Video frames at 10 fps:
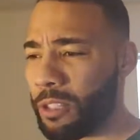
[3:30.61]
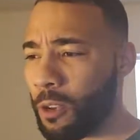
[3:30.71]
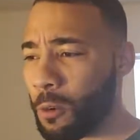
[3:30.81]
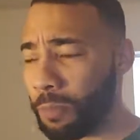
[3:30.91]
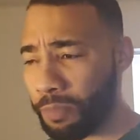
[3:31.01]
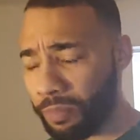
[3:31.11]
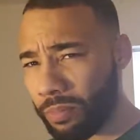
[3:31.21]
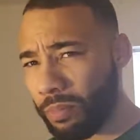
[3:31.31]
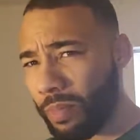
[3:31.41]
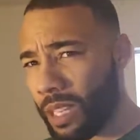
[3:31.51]
So
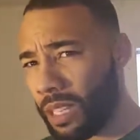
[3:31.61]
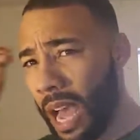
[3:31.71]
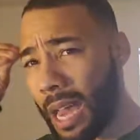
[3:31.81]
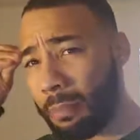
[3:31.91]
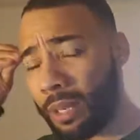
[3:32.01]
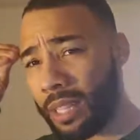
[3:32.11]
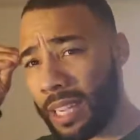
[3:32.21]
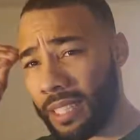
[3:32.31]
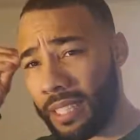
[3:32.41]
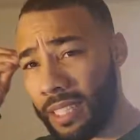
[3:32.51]
God put
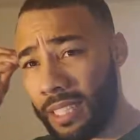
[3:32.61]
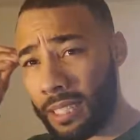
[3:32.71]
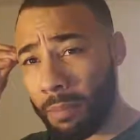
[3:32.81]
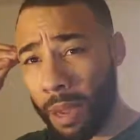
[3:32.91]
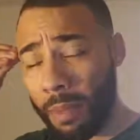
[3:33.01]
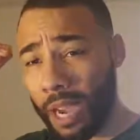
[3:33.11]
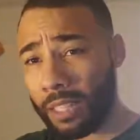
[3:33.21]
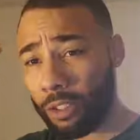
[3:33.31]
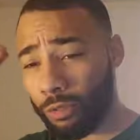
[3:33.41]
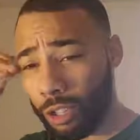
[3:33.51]
that seed in my
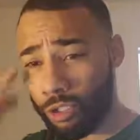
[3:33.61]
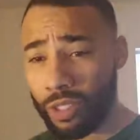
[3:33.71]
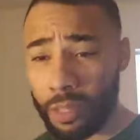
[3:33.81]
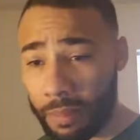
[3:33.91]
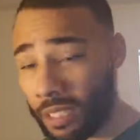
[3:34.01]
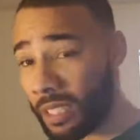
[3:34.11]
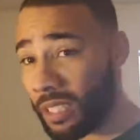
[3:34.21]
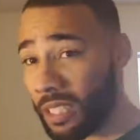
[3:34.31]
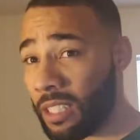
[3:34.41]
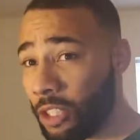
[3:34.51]
mind through a dream, as it
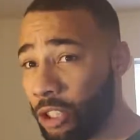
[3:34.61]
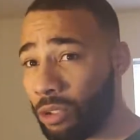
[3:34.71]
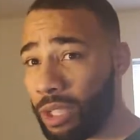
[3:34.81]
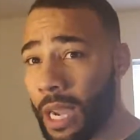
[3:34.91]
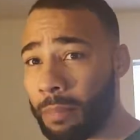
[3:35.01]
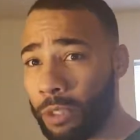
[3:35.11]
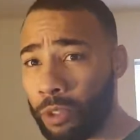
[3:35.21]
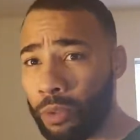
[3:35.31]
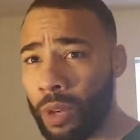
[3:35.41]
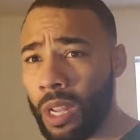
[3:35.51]
says in Joel chapter
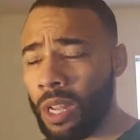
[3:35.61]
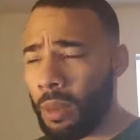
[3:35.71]
2.